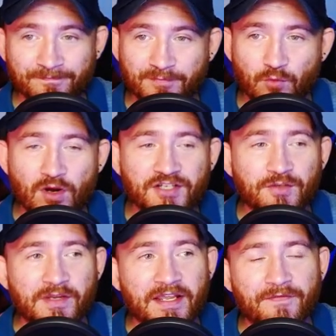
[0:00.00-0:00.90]
But why
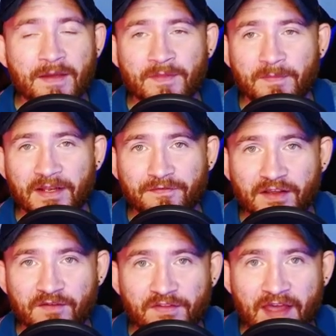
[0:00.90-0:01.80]
should we give them the
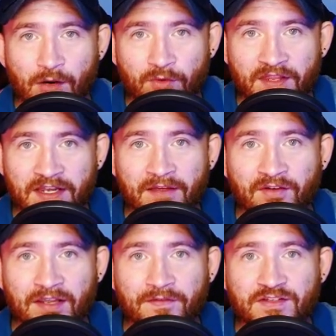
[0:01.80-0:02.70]
benefit of the doubt when they
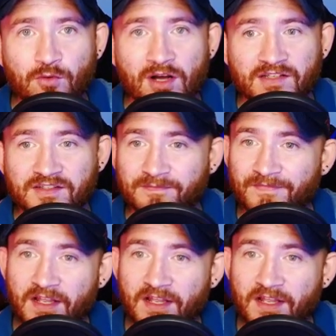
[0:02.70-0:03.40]
never give it to us?